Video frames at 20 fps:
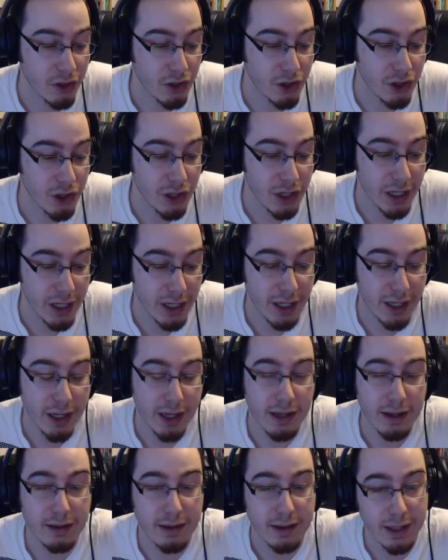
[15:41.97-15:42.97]
she
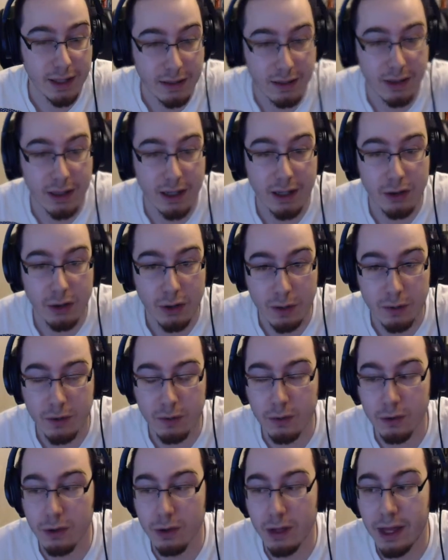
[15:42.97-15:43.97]
is easily
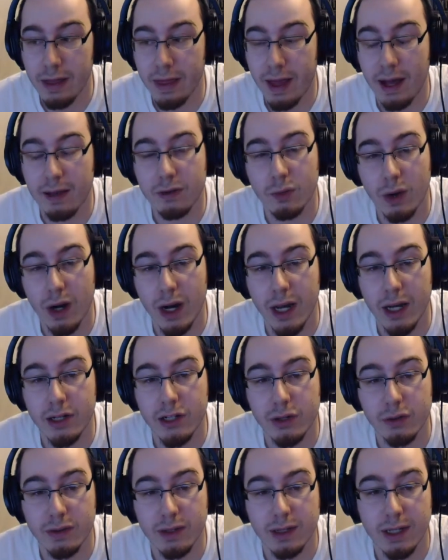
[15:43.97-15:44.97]
corruptible, and that's why
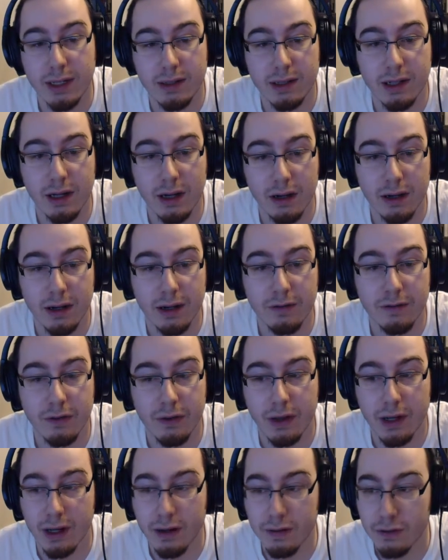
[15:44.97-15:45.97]
she was an easy target
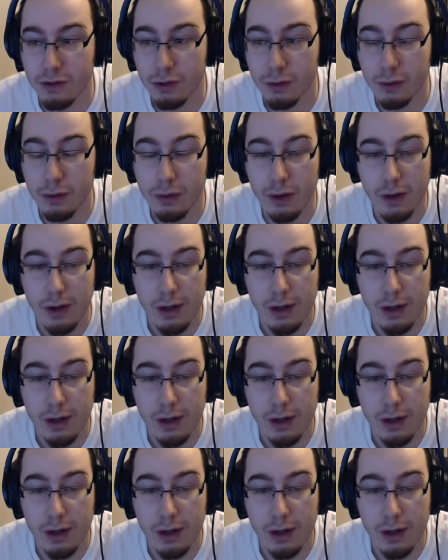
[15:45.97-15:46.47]
for the governor.